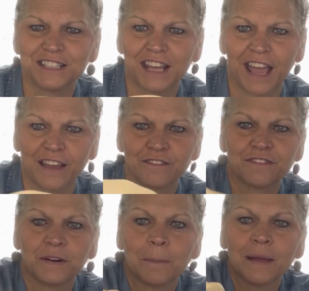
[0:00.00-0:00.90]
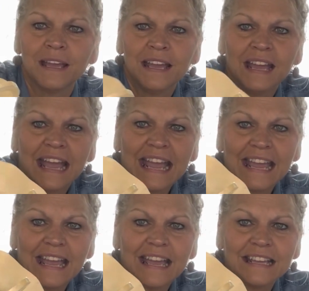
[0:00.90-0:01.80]
tag from
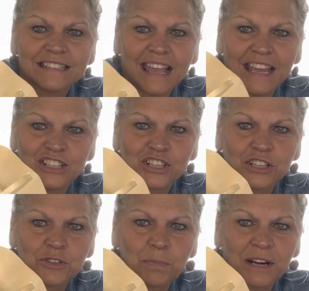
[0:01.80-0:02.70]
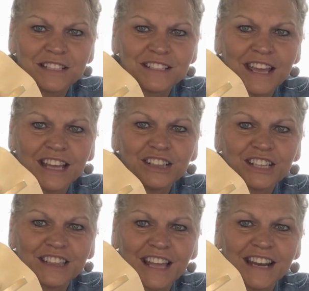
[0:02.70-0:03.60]
its ancient price tag.
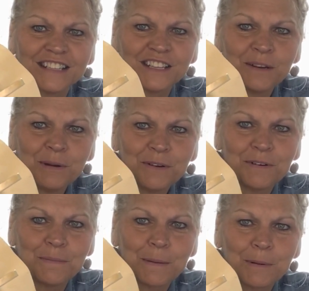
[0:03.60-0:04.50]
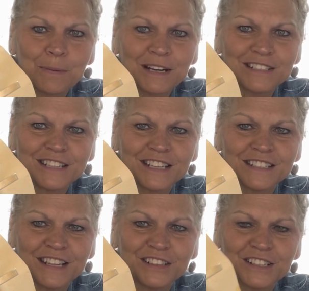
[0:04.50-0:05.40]
Look at that. Does anybody remember price tags
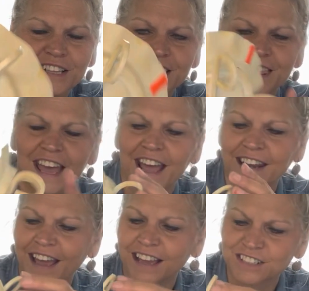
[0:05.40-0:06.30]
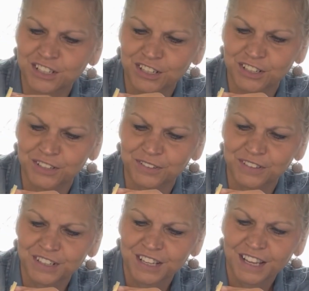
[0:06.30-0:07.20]
that look like that? I sure do.
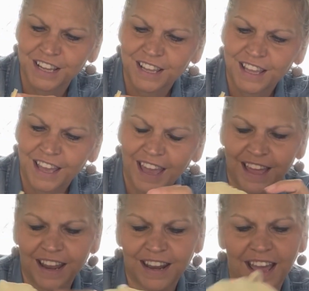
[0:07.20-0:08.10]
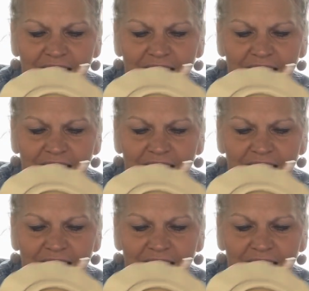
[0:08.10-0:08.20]
And